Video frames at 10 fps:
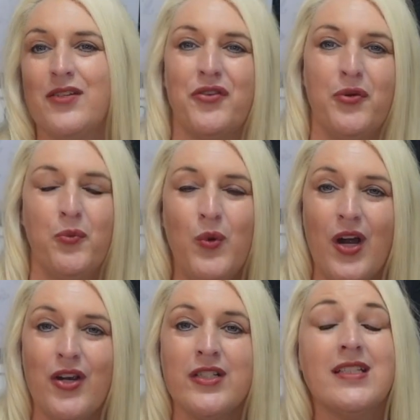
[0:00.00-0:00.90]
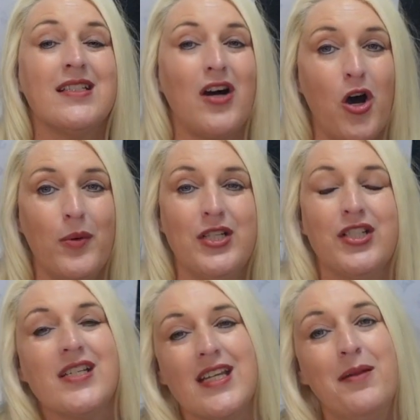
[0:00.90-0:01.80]
or the worst, it's always
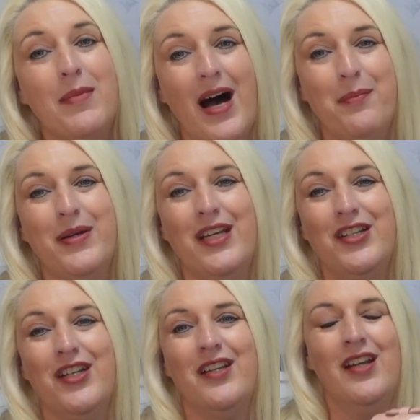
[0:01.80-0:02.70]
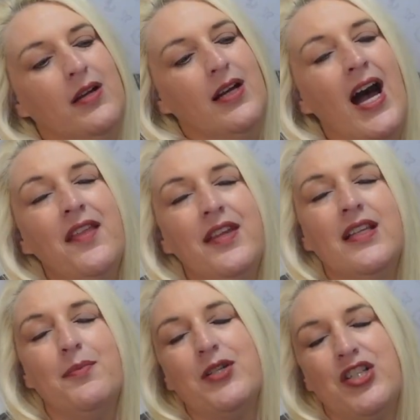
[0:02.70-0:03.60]
just in my opinion. I think
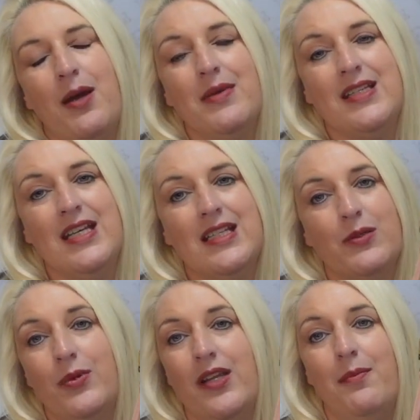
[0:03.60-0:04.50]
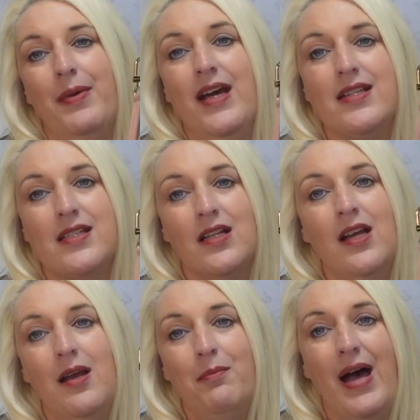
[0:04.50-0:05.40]
the Pochette Métis is one of the best
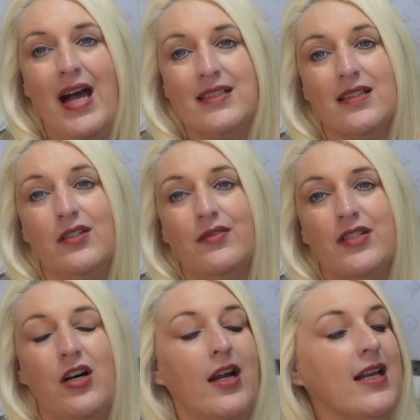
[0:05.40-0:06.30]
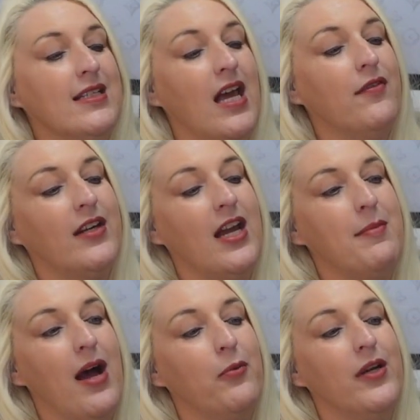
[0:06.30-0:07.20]
bags that Louis Vuitton has ever came
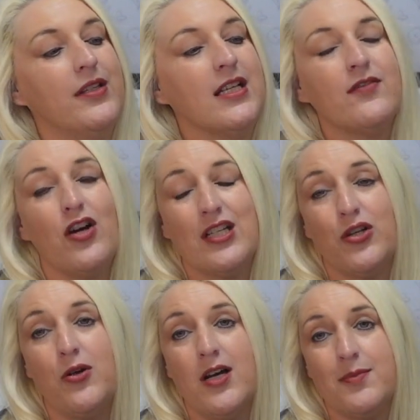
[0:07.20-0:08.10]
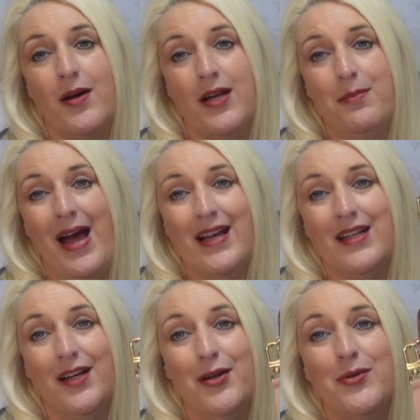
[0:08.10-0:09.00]
out with as far as a crossbody bag
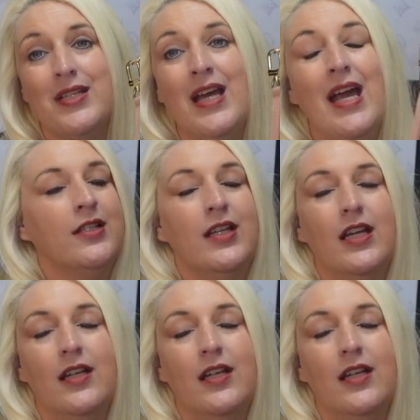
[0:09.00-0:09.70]
goes. And